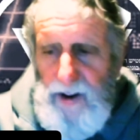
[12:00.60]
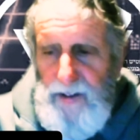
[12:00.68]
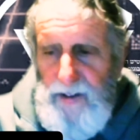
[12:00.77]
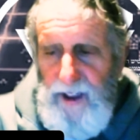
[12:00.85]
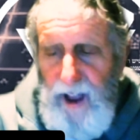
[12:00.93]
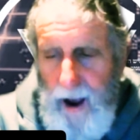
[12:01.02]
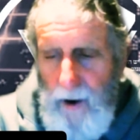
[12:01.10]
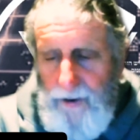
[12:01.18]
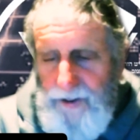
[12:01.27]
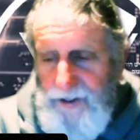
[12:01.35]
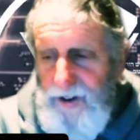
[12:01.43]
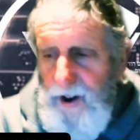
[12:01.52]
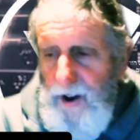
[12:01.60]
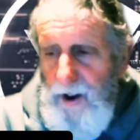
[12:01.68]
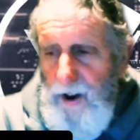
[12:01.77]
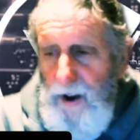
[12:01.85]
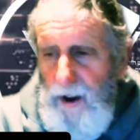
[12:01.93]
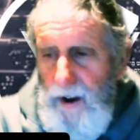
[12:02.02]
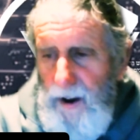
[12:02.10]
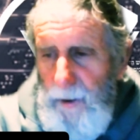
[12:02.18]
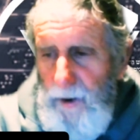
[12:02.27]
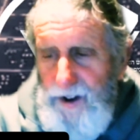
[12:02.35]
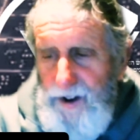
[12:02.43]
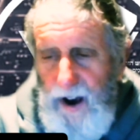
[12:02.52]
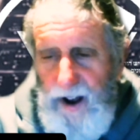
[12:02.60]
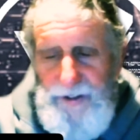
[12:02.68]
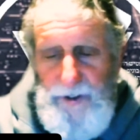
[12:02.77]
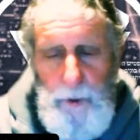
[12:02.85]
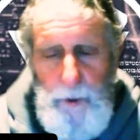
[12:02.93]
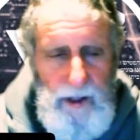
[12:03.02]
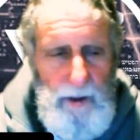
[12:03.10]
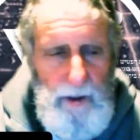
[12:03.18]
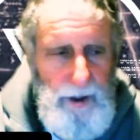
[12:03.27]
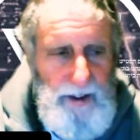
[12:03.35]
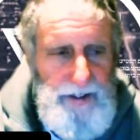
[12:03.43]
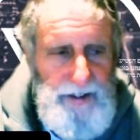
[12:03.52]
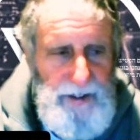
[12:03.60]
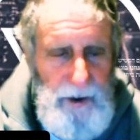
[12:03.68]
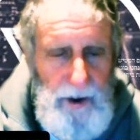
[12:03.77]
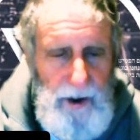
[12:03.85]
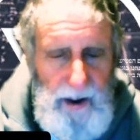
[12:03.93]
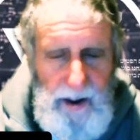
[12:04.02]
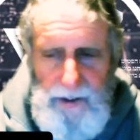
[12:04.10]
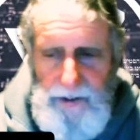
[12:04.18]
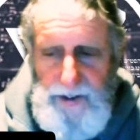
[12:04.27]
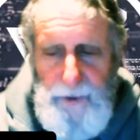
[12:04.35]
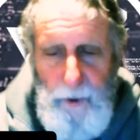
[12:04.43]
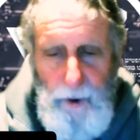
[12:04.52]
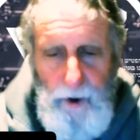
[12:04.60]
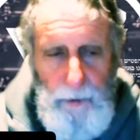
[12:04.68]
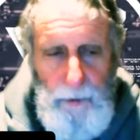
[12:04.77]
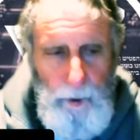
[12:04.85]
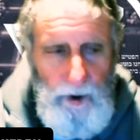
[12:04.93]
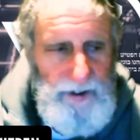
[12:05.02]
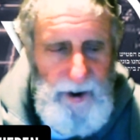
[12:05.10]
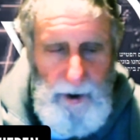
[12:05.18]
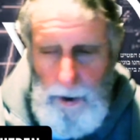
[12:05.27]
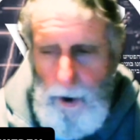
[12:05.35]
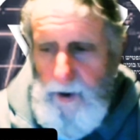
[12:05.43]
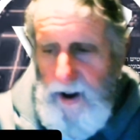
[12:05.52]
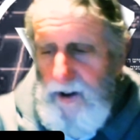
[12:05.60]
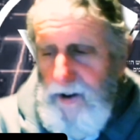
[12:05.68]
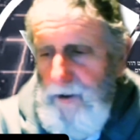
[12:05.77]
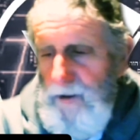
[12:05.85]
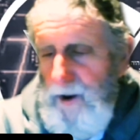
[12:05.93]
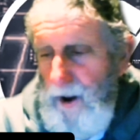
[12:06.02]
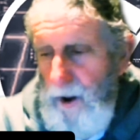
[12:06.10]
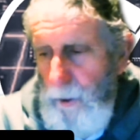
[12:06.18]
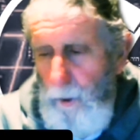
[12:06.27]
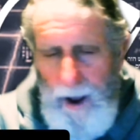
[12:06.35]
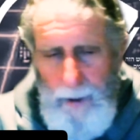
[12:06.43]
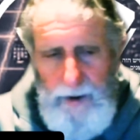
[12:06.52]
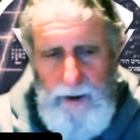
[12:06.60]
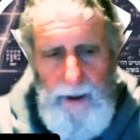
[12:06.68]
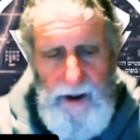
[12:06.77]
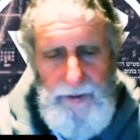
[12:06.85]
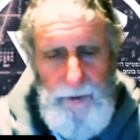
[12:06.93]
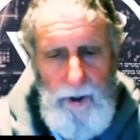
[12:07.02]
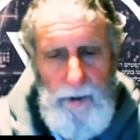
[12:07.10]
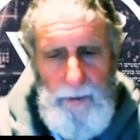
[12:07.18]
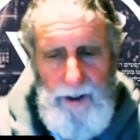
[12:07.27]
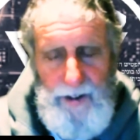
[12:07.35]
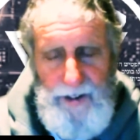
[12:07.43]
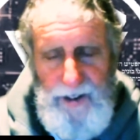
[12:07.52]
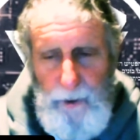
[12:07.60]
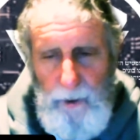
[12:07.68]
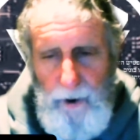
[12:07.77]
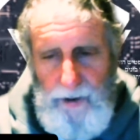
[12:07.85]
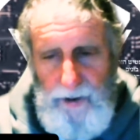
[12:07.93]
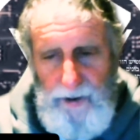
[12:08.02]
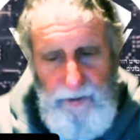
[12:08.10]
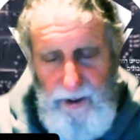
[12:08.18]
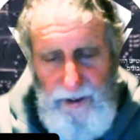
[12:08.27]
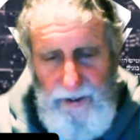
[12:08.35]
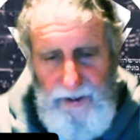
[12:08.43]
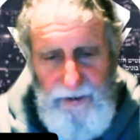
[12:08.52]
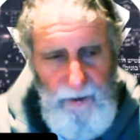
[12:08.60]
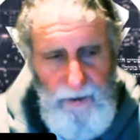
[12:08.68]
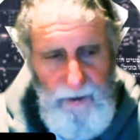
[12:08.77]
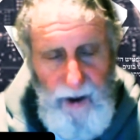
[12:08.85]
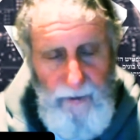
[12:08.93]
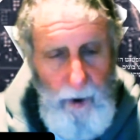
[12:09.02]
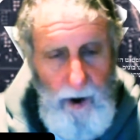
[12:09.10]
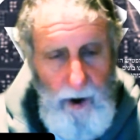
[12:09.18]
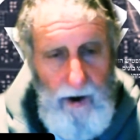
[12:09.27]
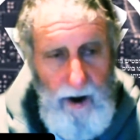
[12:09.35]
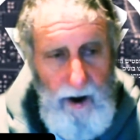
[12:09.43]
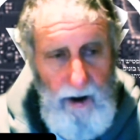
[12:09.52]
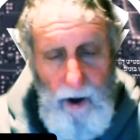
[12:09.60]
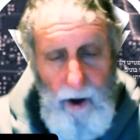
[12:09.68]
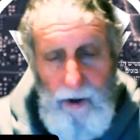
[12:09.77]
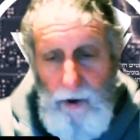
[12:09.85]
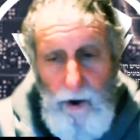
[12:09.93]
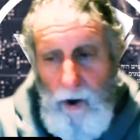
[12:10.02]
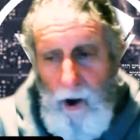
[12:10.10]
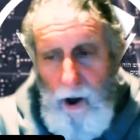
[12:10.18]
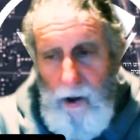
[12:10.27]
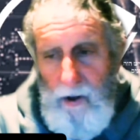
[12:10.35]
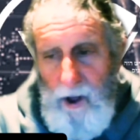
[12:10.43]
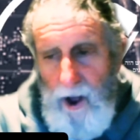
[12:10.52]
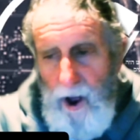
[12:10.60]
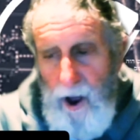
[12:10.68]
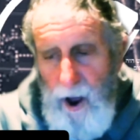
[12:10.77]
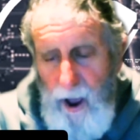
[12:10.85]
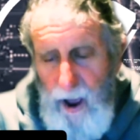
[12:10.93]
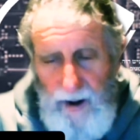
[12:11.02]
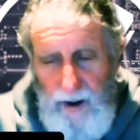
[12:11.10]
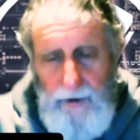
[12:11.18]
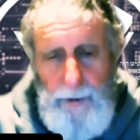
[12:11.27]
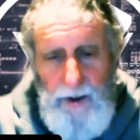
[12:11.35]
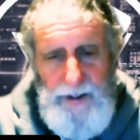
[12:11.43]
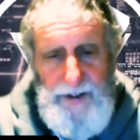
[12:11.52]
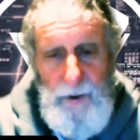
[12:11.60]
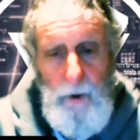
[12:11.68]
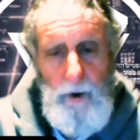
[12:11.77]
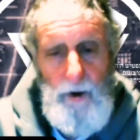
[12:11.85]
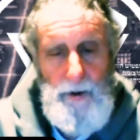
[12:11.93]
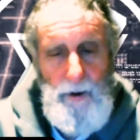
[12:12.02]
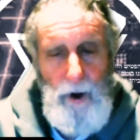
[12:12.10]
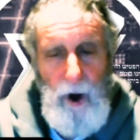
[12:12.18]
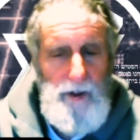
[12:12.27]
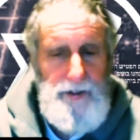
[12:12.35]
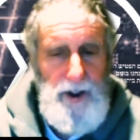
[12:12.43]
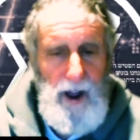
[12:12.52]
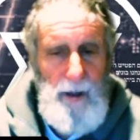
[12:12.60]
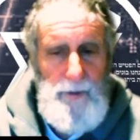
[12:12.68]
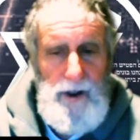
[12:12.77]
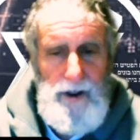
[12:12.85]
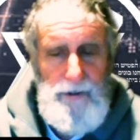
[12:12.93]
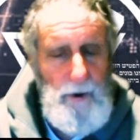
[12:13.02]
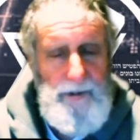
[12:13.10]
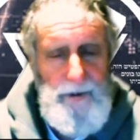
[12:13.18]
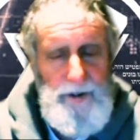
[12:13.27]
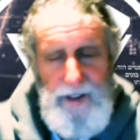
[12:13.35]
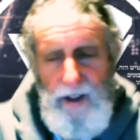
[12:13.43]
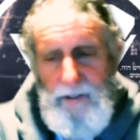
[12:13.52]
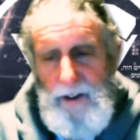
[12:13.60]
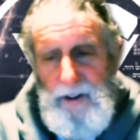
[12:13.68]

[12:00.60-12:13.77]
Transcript: the house in which God's dwelling place in this world was located. Why would he make a dwelling place in this world? He's everywhere and all at every place in the world all the time, 24/7.